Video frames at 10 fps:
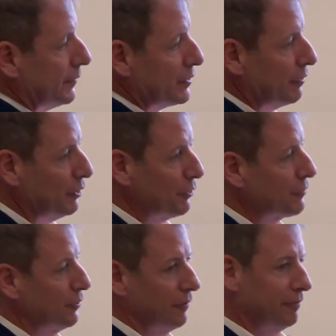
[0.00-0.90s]
So you can do this
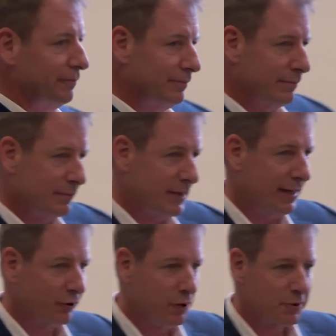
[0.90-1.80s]
for
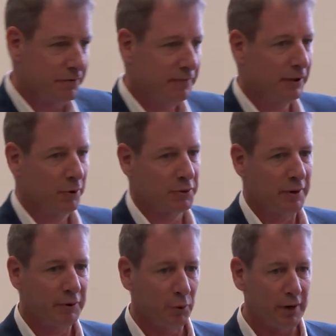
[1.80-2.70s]
ten groups or fifteen groups,
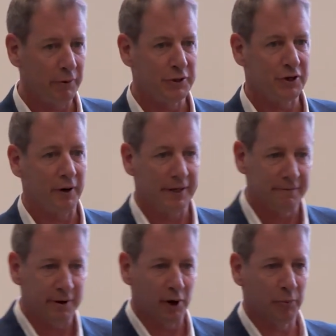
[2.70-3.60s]
whatever, whatever you start, it's
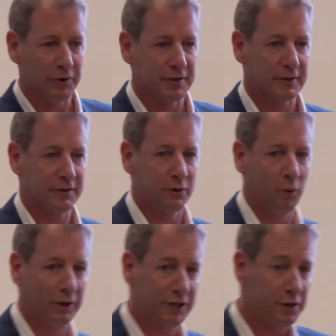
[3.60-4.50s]
very persistent. So
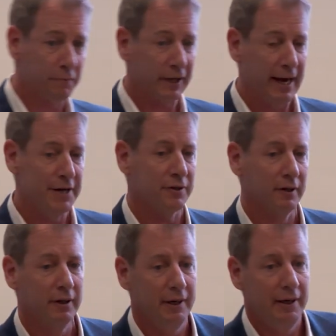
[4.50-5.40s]
while
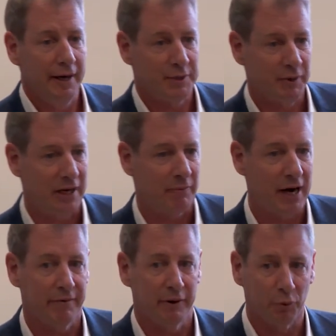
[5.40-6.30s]
gentrification has become
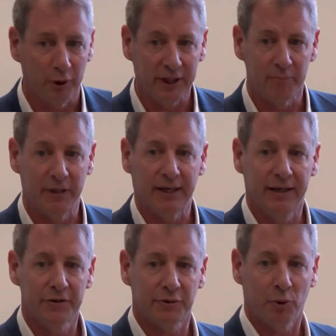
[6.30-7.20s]
kind of a really big
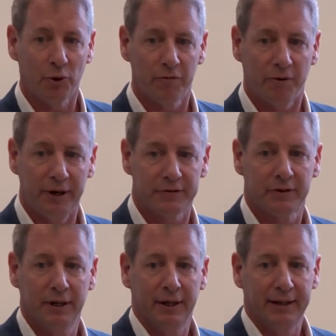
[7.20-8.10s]
industry word for us,
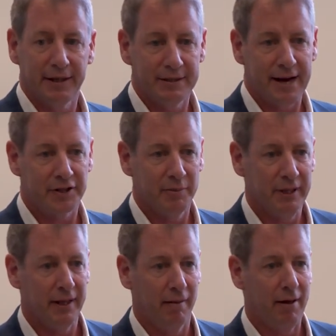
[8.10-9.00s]
it doesn't actually
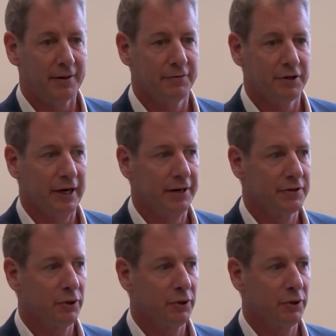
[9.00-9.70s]
mean that lots have changed.